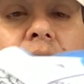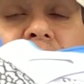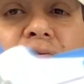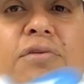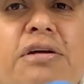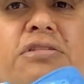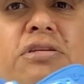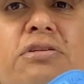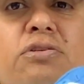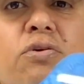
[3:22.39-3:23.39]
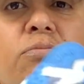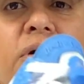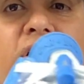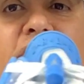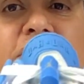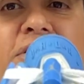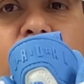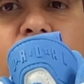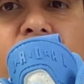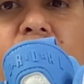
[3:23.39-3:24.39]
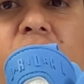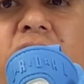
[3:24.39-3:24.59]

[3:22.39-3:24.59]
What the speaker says: Moving around to the toe box, we do